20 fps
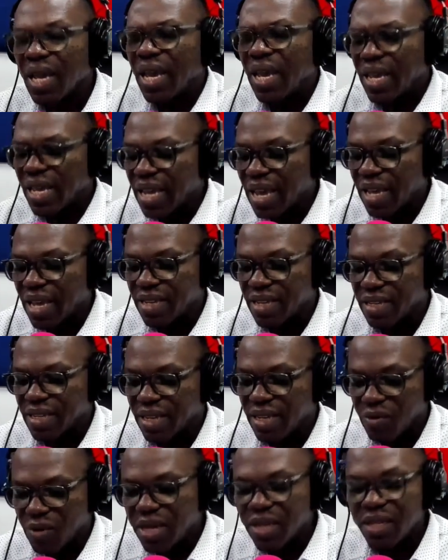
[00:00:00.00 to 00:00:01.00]
Yeah,
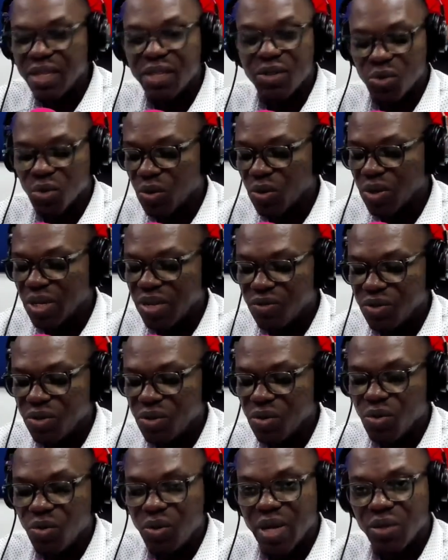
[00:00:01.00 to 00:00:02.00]
and rightly so. If
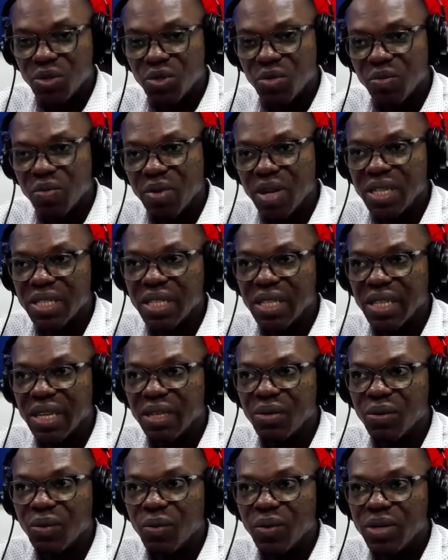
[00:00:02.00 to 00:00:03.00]
you were to mention
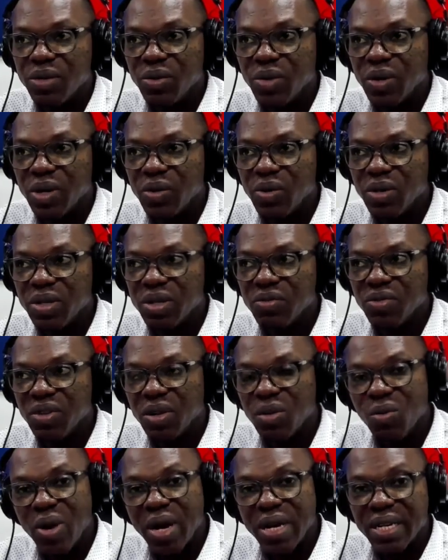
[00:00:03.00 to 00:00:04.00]
that when you are looking for
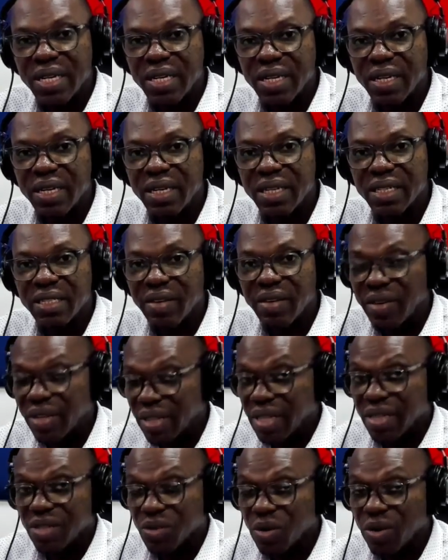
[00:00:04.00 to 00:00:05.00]
a word in the dictionary,
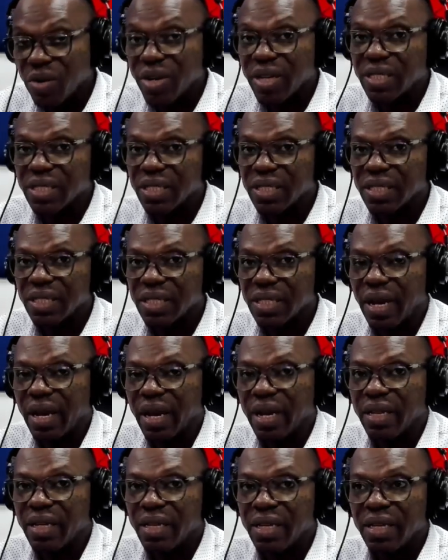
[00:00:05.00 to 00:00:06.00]
and that's correct.
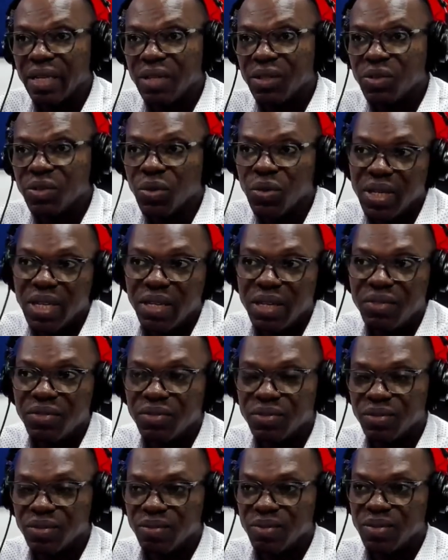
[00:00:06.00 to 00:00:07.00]
Yeah. So
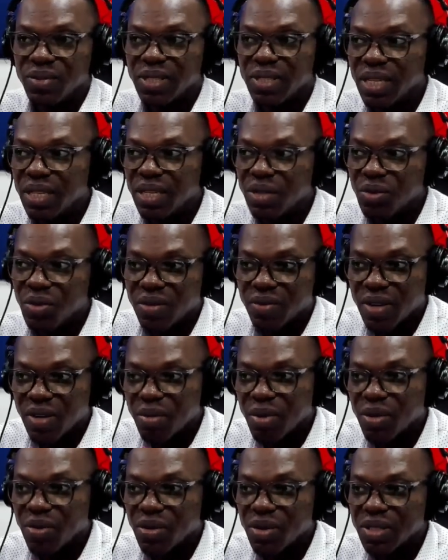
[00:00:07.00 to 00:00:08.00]
if, say, you have
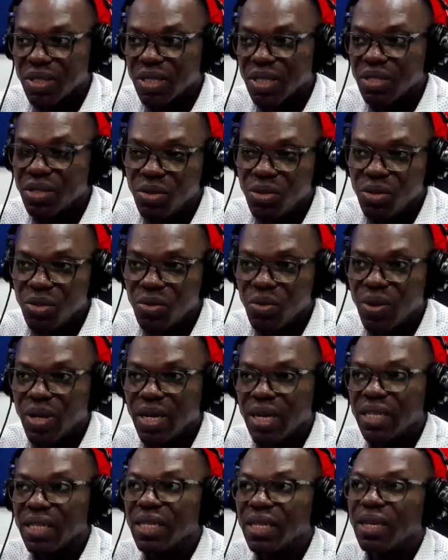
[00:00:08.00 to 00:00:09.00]
come across a new
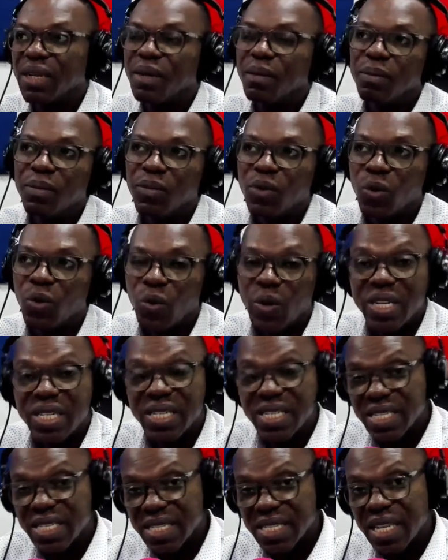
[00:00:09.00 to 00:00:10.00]
word,
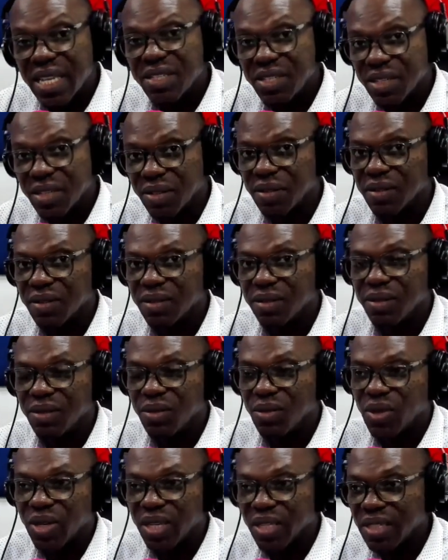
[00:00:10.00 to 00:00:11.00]
quintessential,
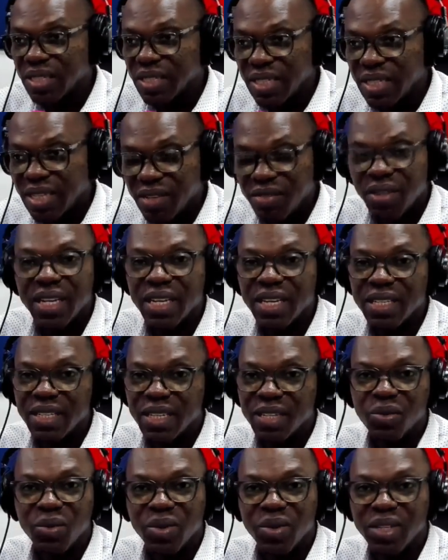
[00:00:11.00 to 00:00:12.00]
you had never heard
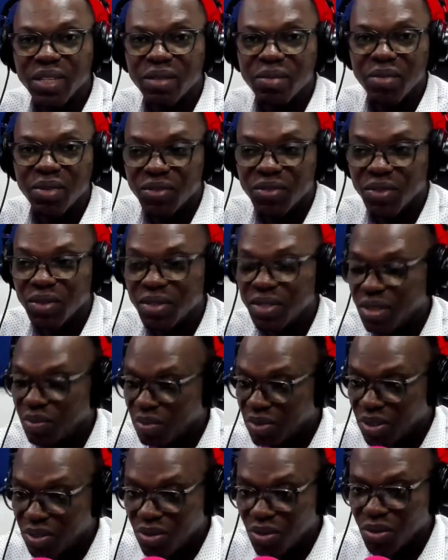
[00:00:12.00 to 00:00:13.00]
that word before,
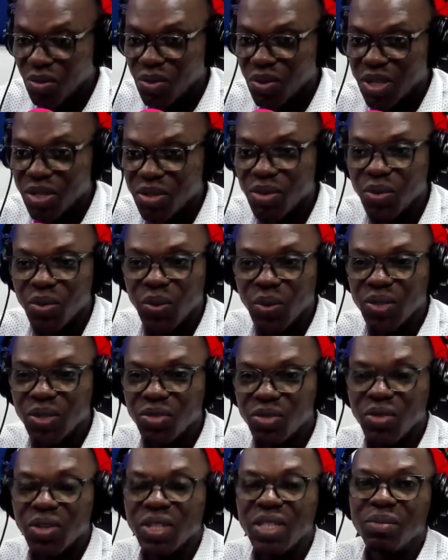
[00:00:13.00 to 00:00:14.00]
depending on where you were
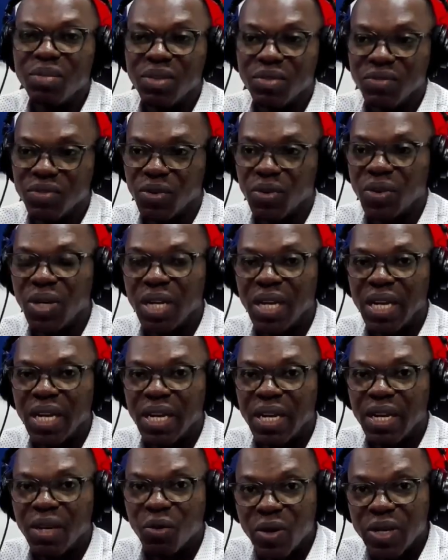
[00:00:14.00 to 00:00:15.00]
trained before.
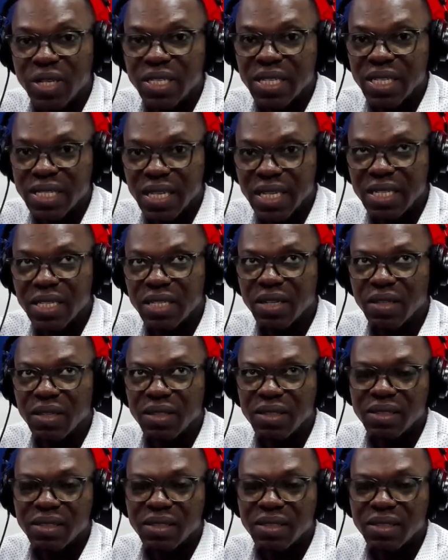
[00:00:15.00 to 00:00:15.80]
Quintessential.